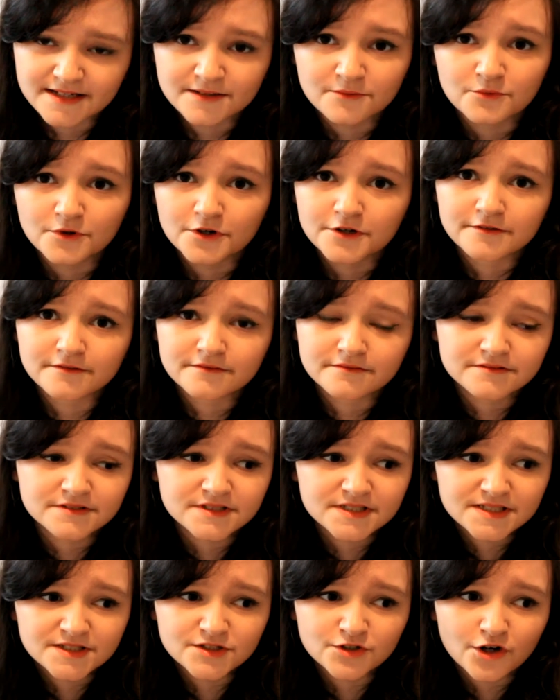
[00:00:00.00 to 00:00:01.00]
It won't
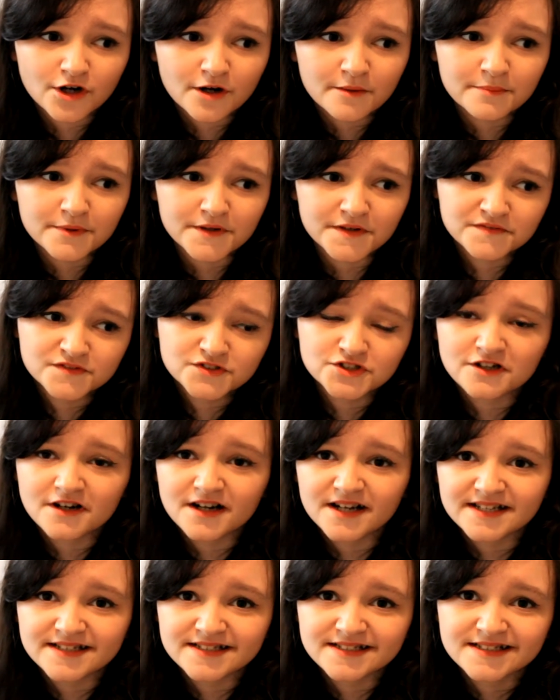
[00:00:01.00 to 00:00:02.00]
stop. I've
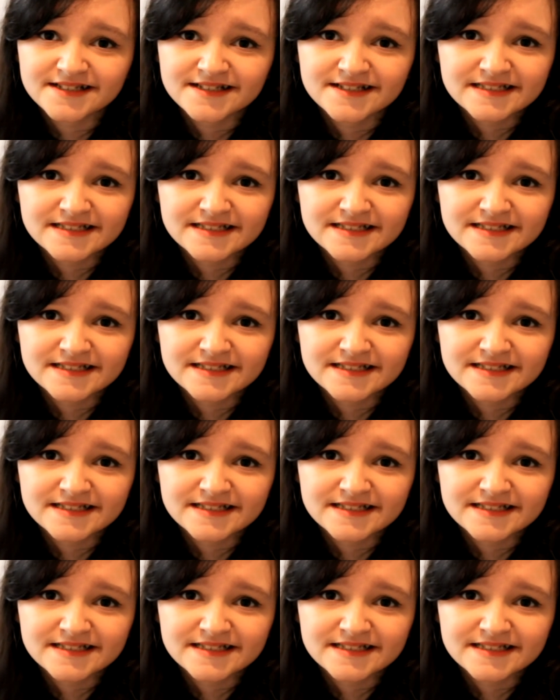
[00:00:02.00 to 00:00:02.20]
tried